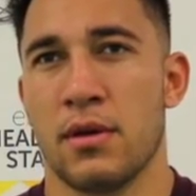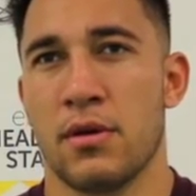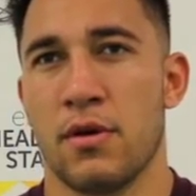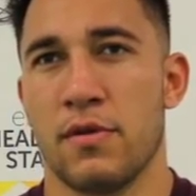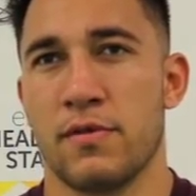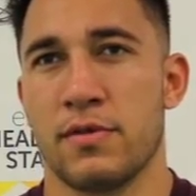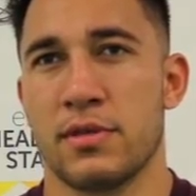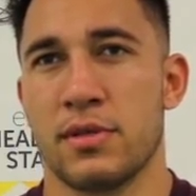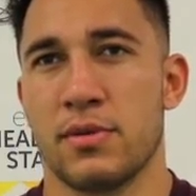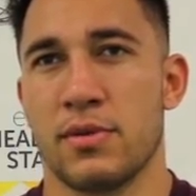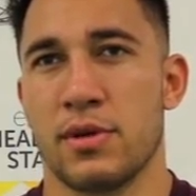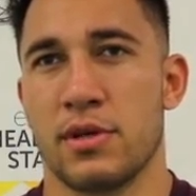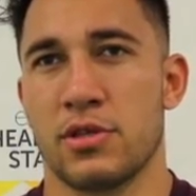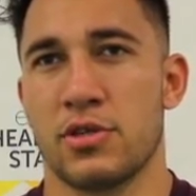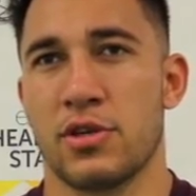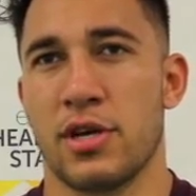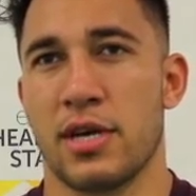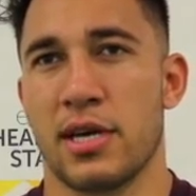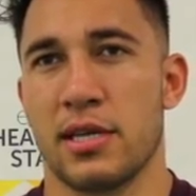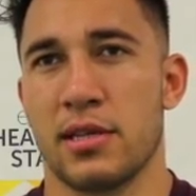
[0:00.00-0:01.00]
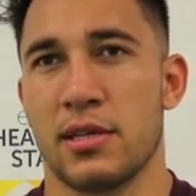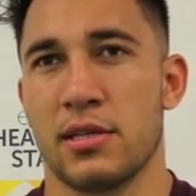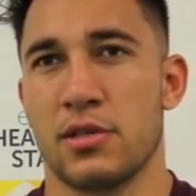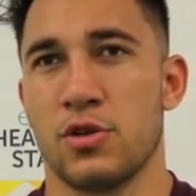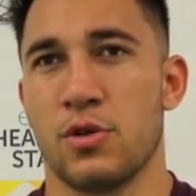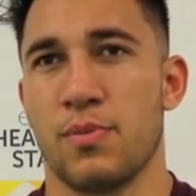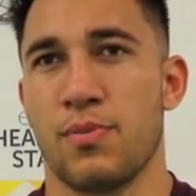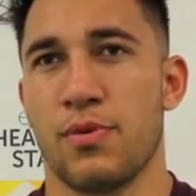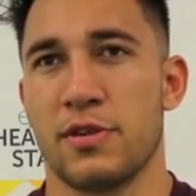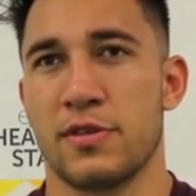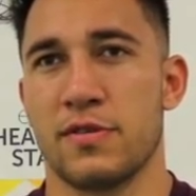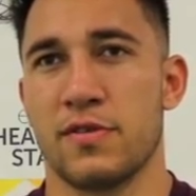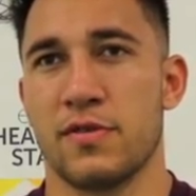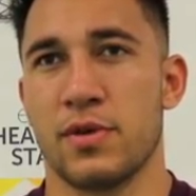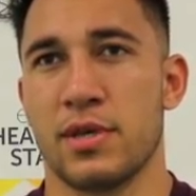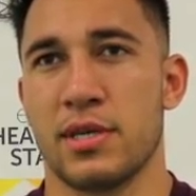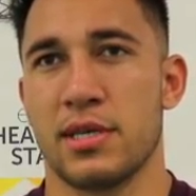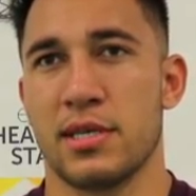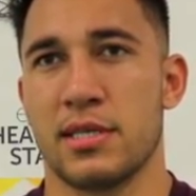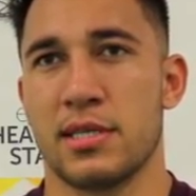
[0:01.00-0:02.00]
obviously, we've got to try to get the 2 points for
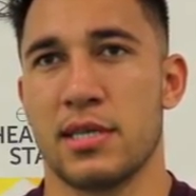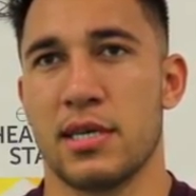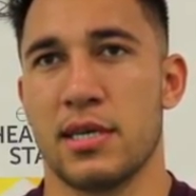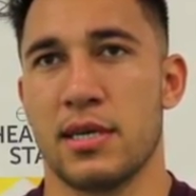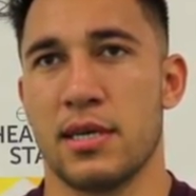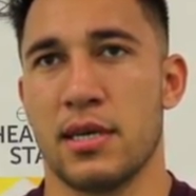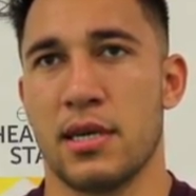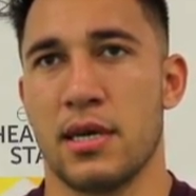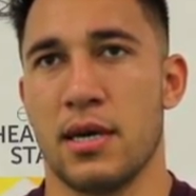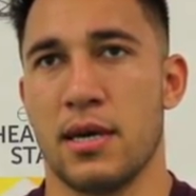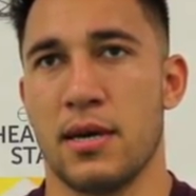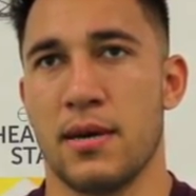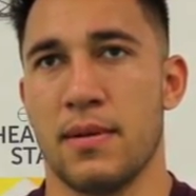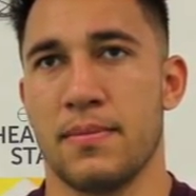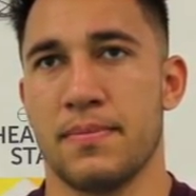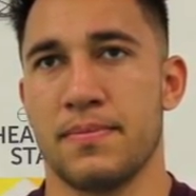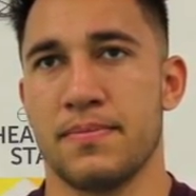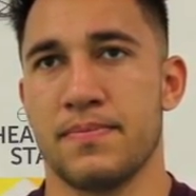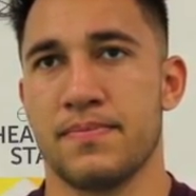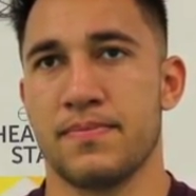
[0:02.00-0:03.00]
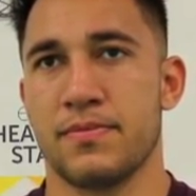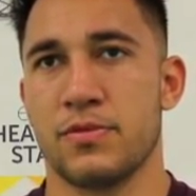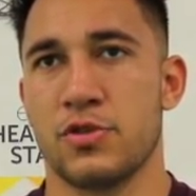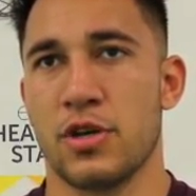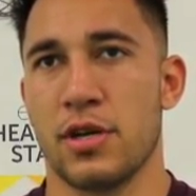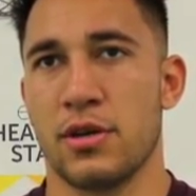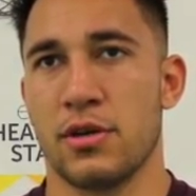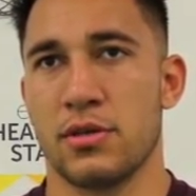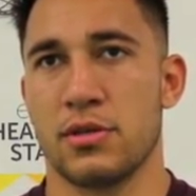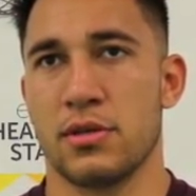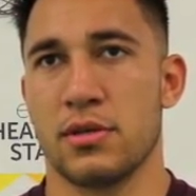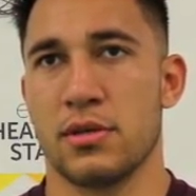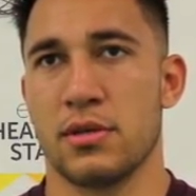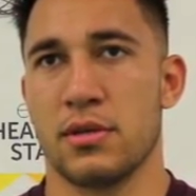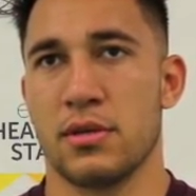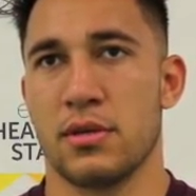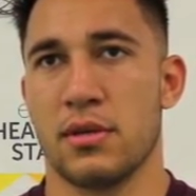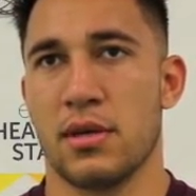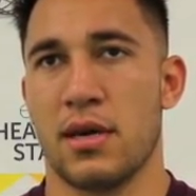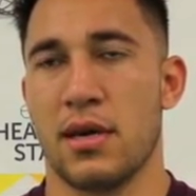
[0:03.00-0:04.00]
Widnes and try not
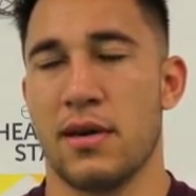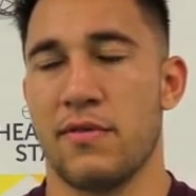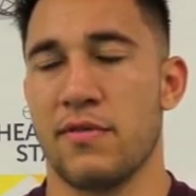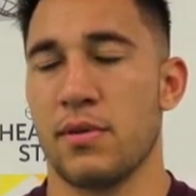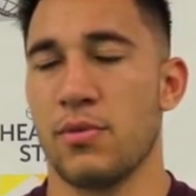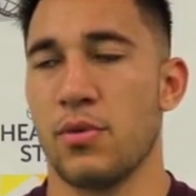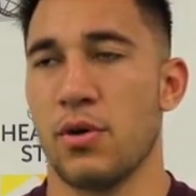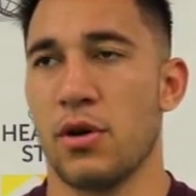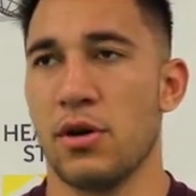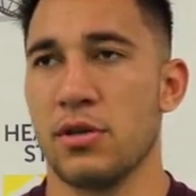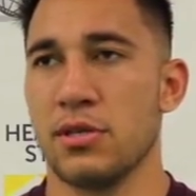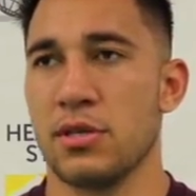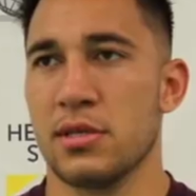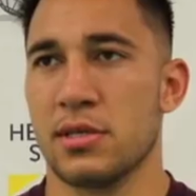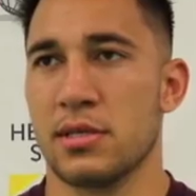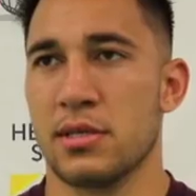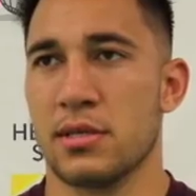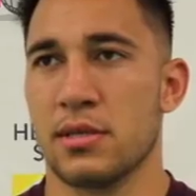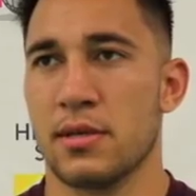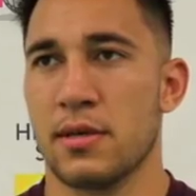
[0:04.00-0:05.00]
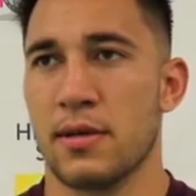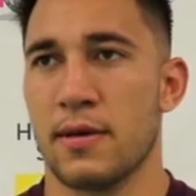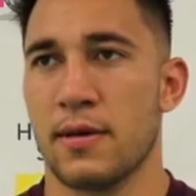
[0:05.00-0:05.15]
to have any more losses.